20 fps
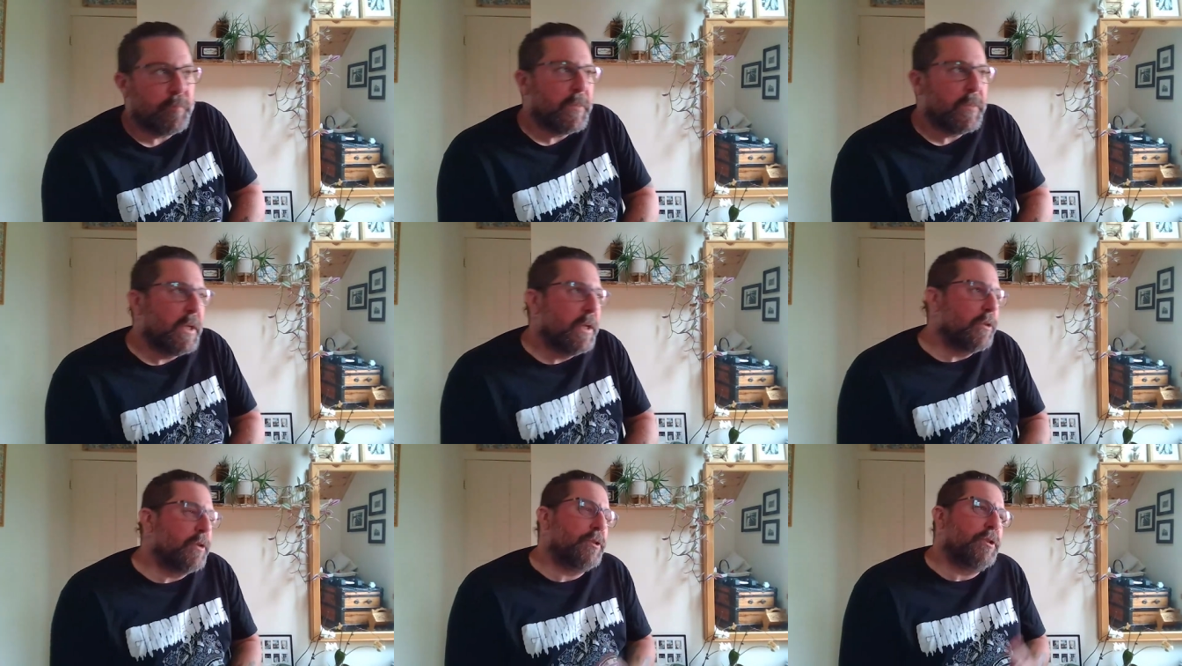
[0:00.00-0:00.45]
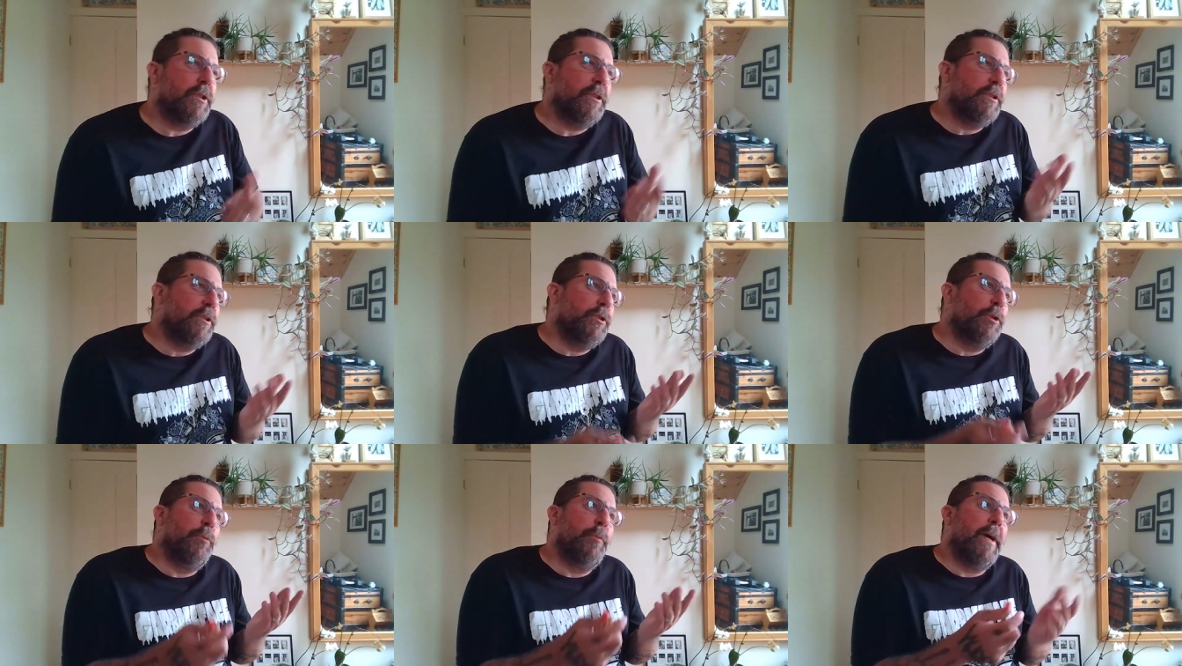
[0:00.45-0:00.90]
There's
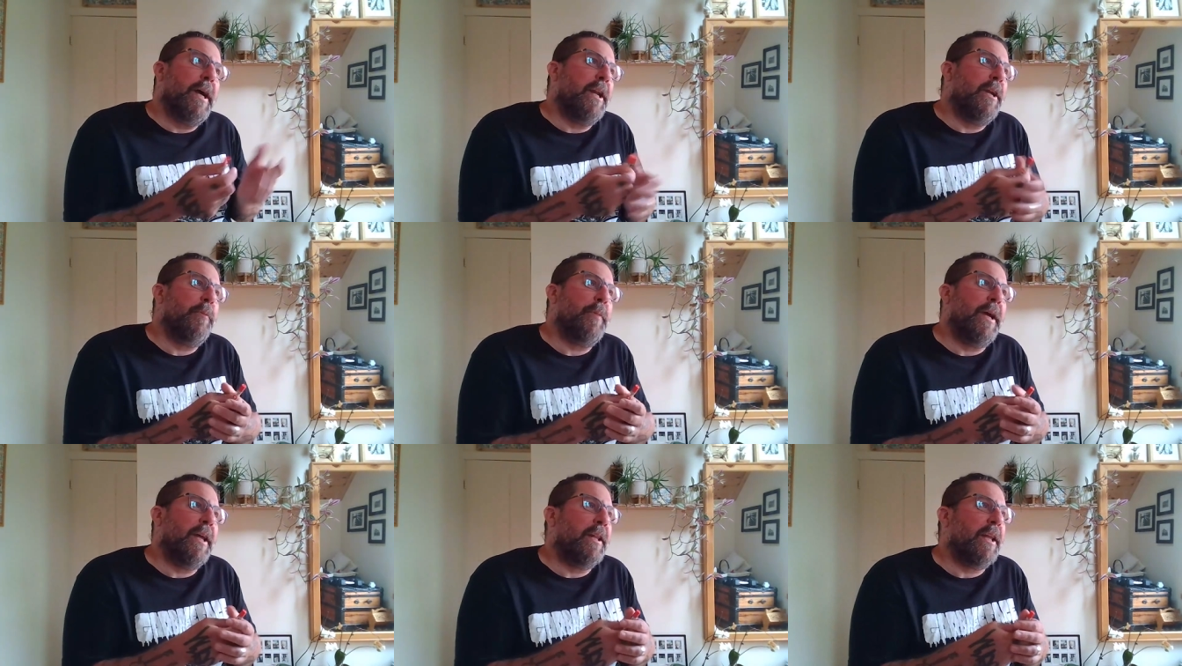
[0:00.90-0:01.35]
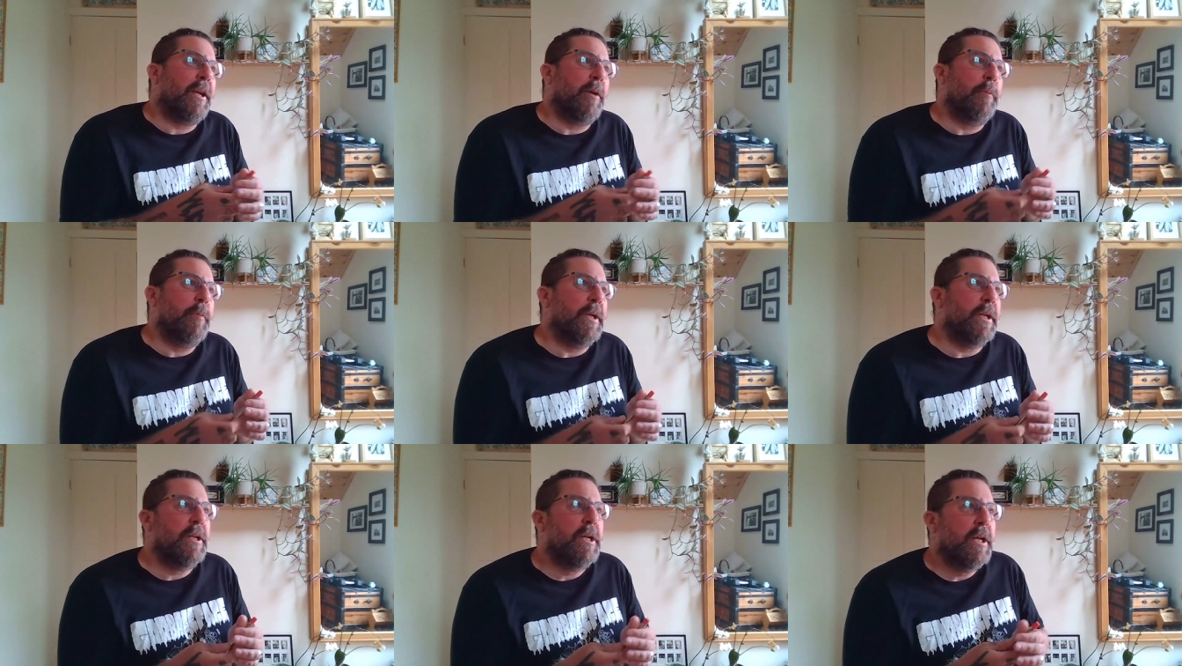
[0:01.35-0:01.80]
just too many, man. Like, I
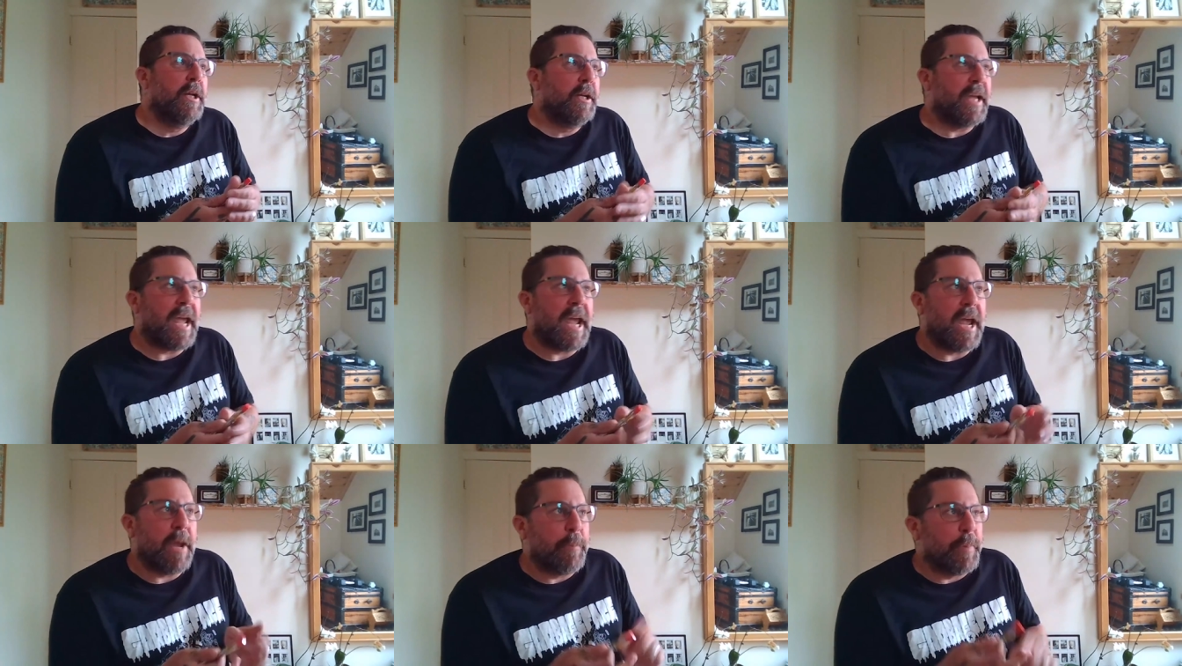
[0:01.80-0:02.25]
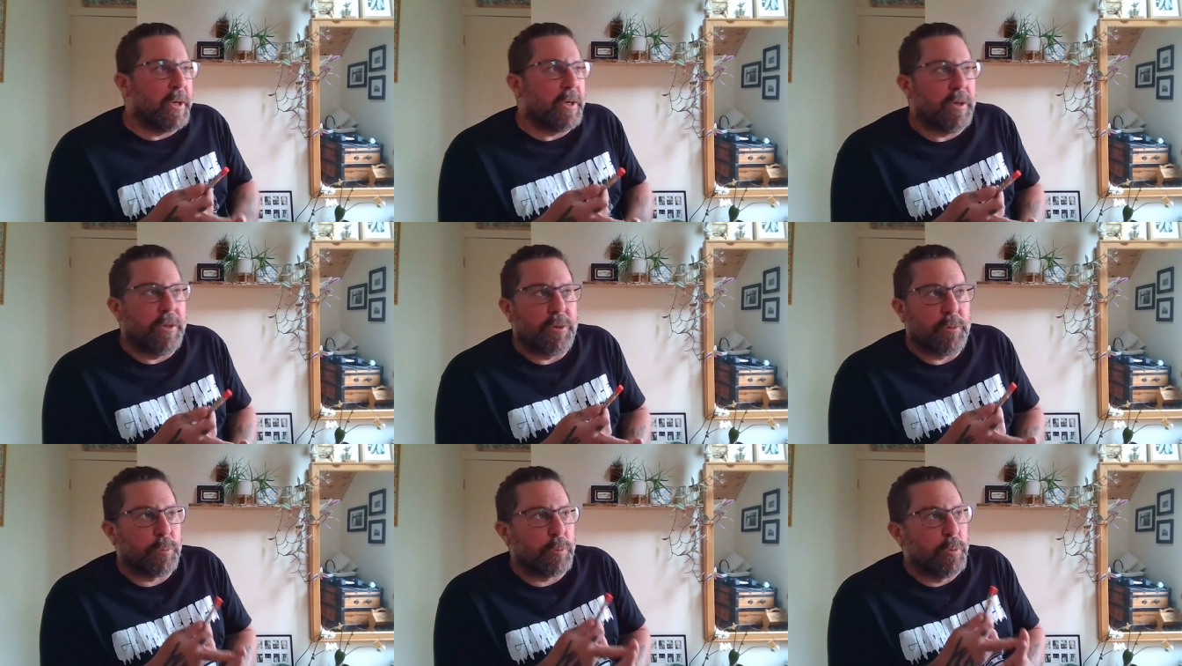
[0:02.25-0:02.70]
mean, camping
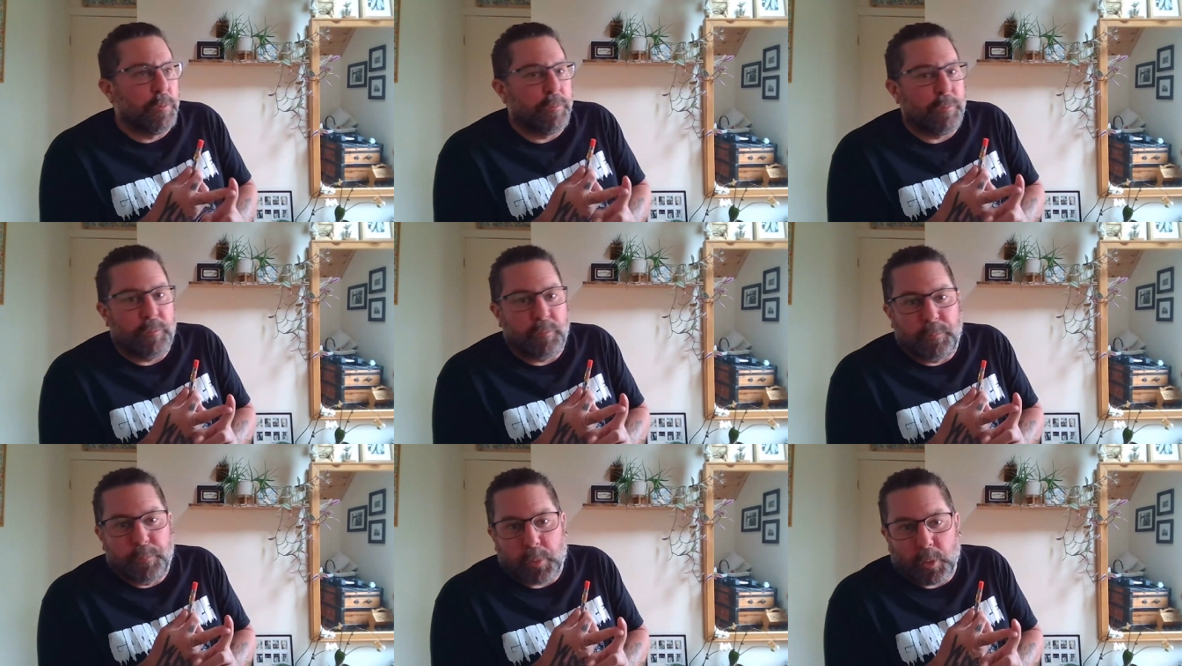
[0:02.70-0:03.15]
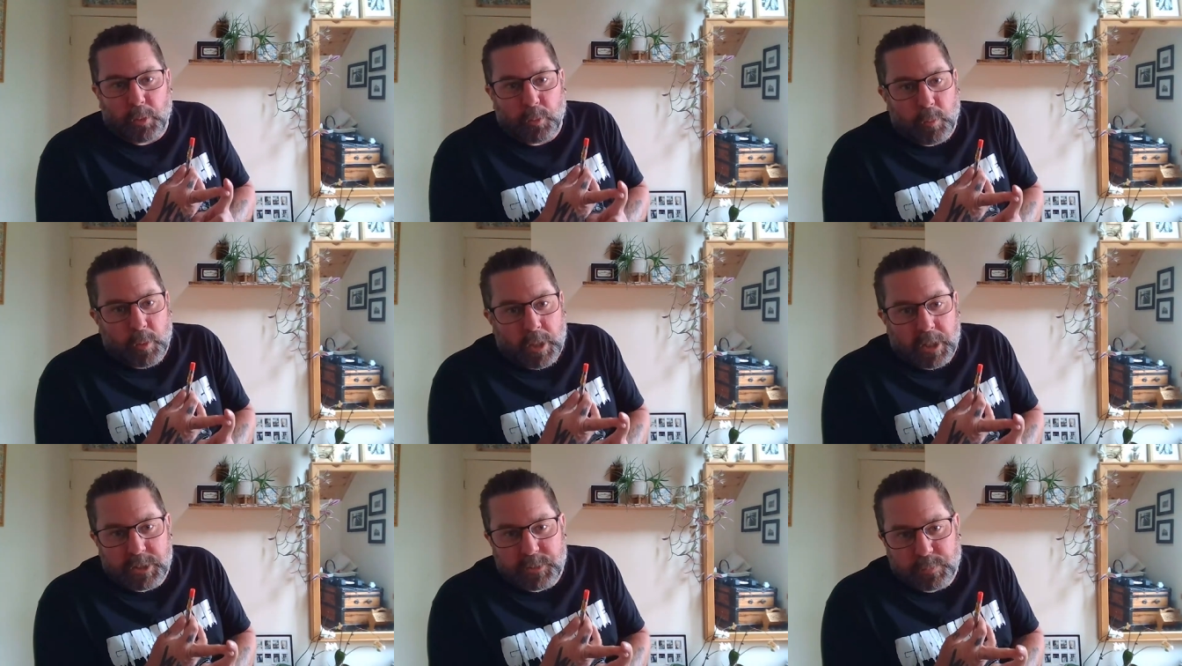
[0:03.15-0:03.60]
on the roof of
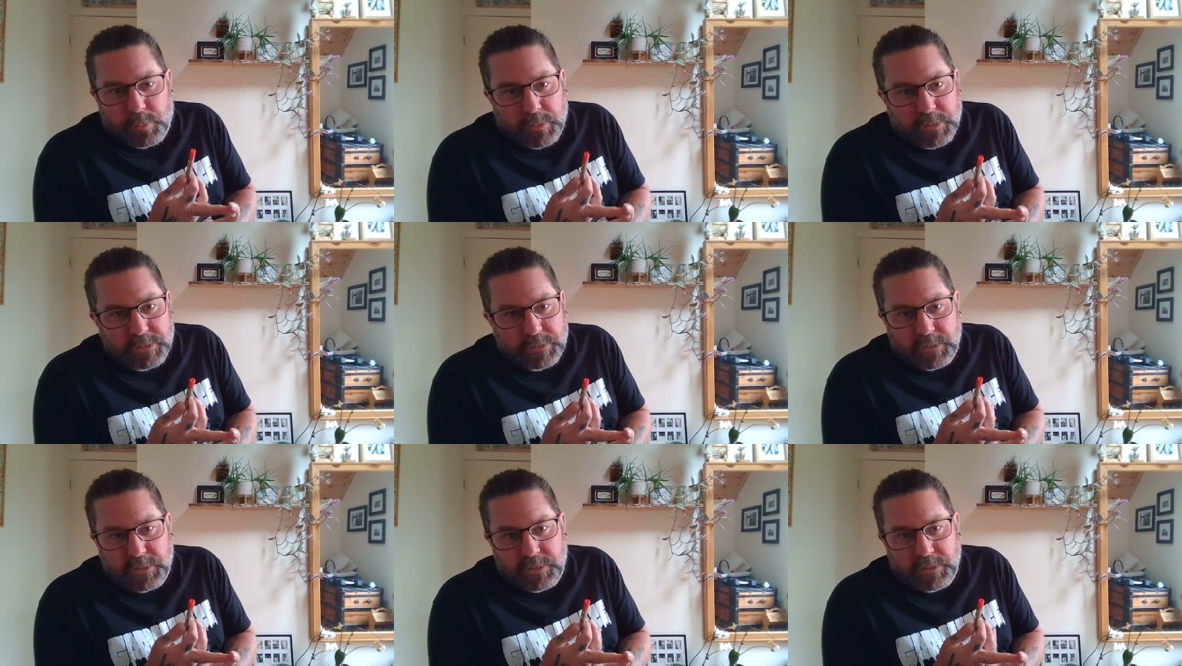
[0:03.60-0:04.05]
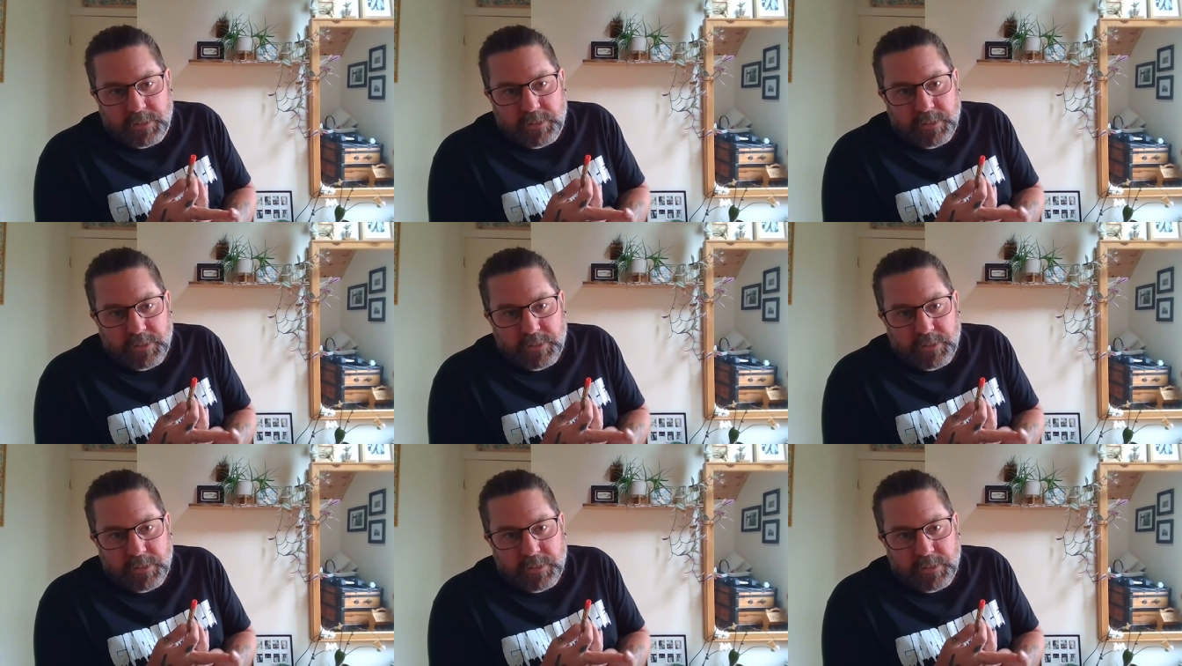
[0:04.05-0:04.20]
Burwash Prison.